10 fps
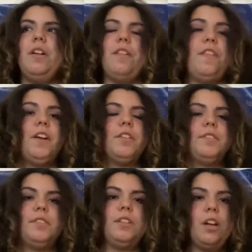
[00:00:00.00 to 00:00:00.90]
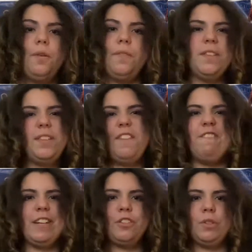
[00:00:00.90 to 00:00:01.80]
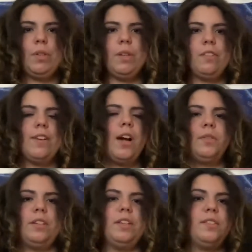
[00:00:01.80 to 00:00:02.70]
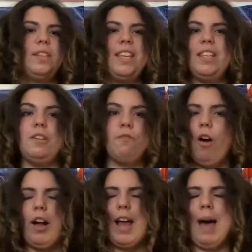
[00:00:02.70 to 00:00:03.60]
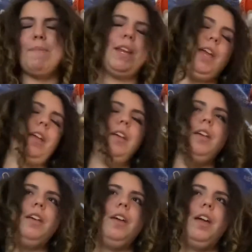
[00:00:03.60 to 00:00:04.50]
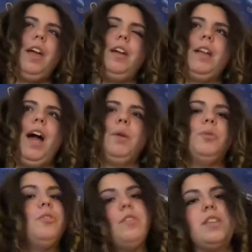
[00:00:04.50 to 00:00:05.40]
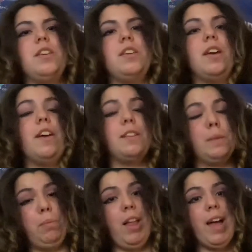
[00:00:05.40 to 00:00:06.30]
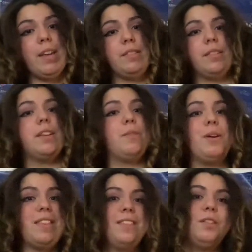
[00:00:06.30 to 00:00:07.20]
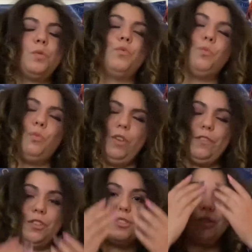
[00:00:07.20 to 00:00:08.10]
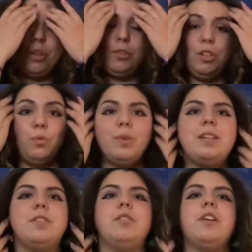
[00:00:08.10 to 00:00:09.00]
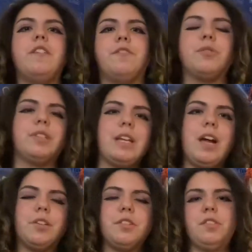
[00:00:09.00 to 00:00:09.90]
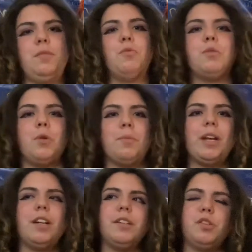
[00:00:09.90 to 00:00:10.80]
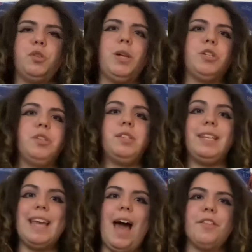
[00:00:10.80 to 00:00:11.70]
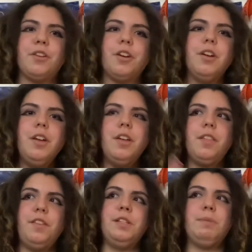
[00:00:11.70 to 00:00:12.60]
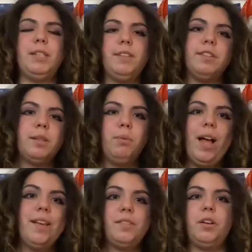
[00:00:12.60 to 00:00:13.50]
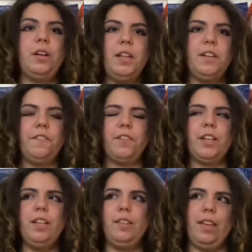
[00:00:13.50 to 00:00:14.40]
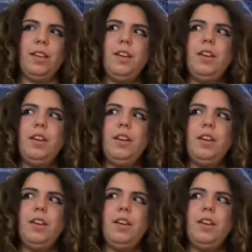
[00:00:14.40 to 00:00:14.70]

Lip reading: there's, this infection going around and this inky rot happening, and how will the supplies within this river slowly dwindle and force the characters into more and more precarious situations to gather these specific supplies that are needed for healing.